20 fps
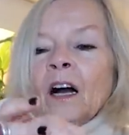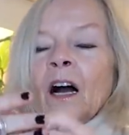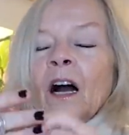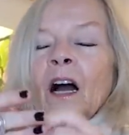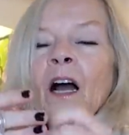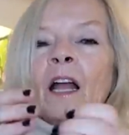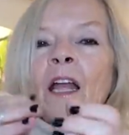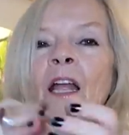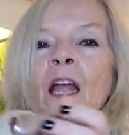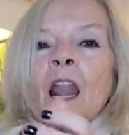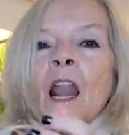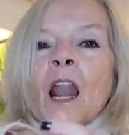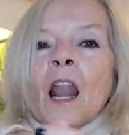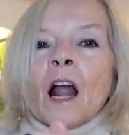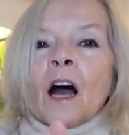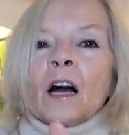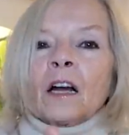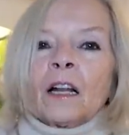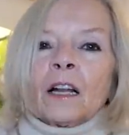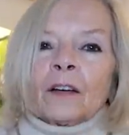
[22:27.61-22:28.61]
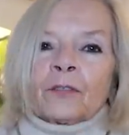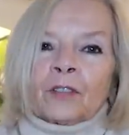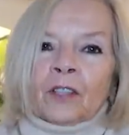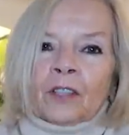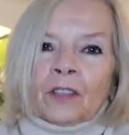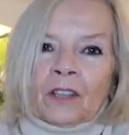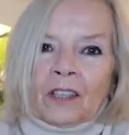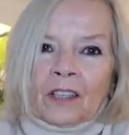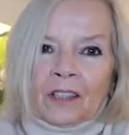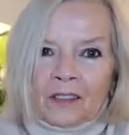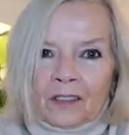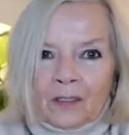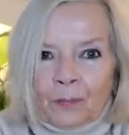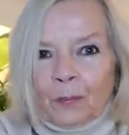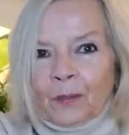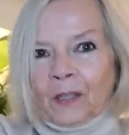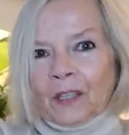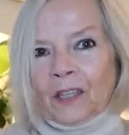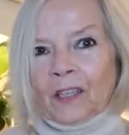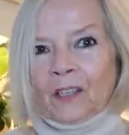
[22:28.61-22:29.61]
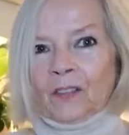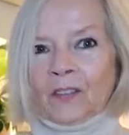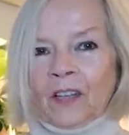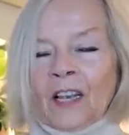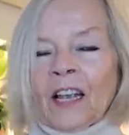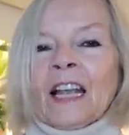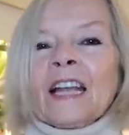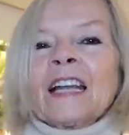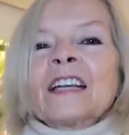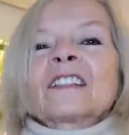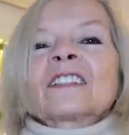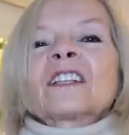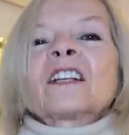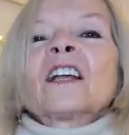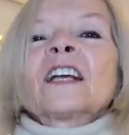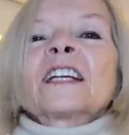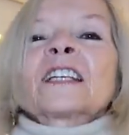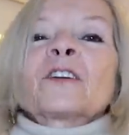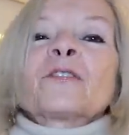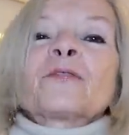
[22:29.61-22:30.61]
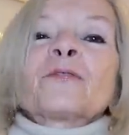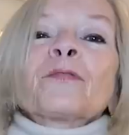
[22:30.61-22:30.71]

I love doing this, but it's like a